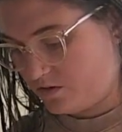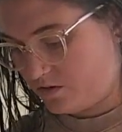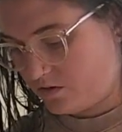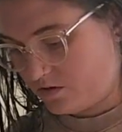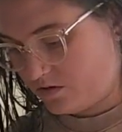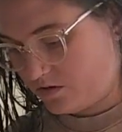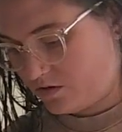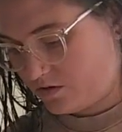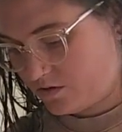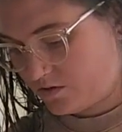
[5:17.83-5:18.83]

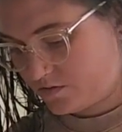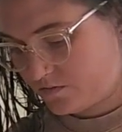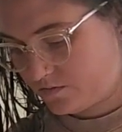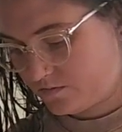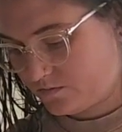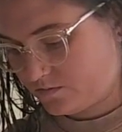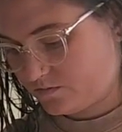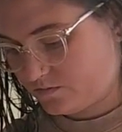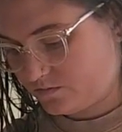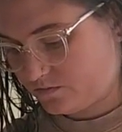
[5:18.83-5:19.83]

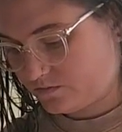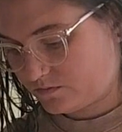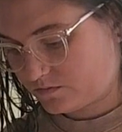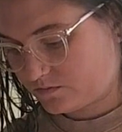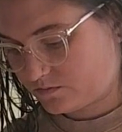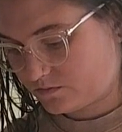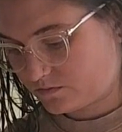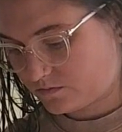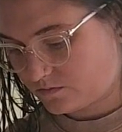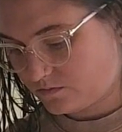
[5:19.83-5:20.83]

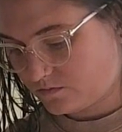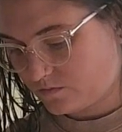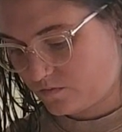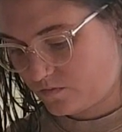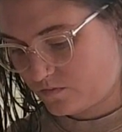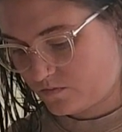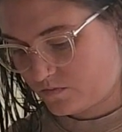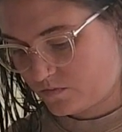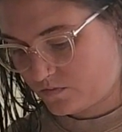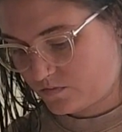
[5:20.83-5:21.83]

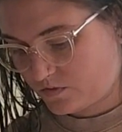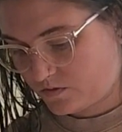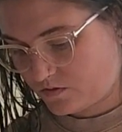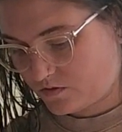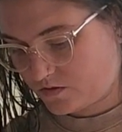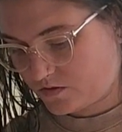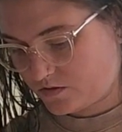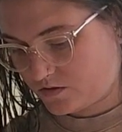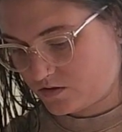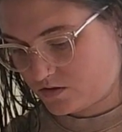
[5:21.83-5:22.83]

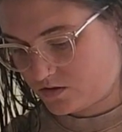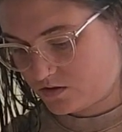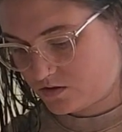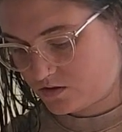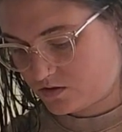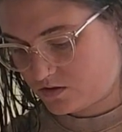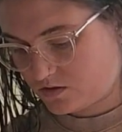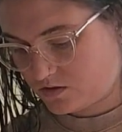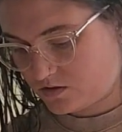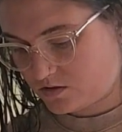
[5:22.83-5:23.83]

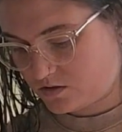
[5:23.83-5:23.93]
[no speech]